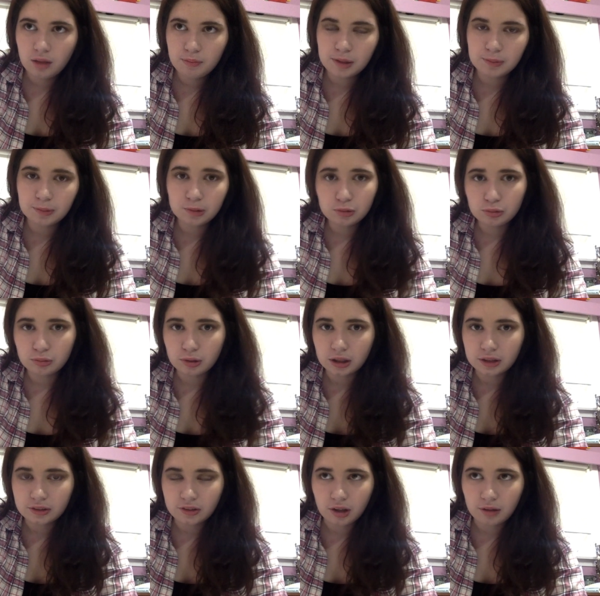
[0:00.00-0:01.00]
people who
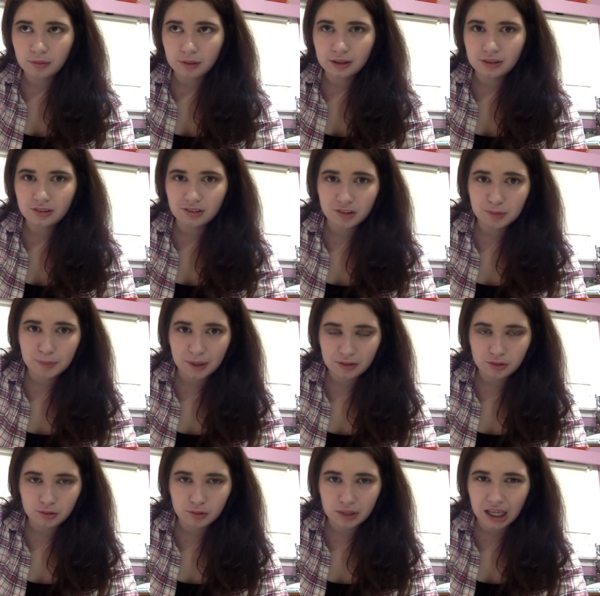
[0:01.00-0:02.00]
are not willing to
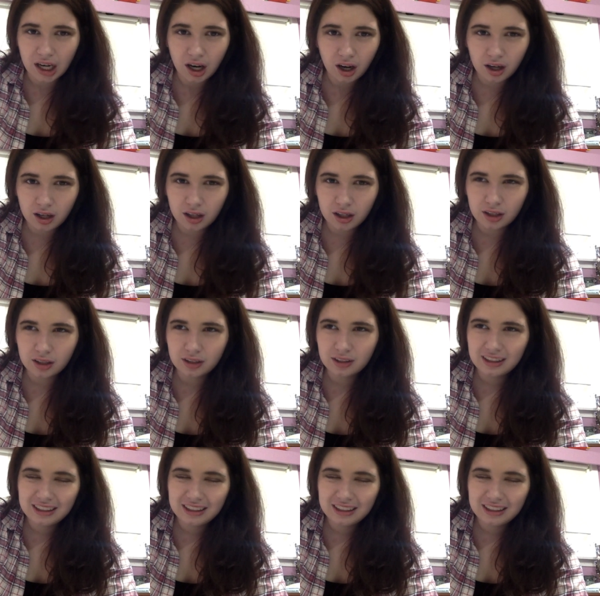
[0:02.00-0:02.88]
express who they are.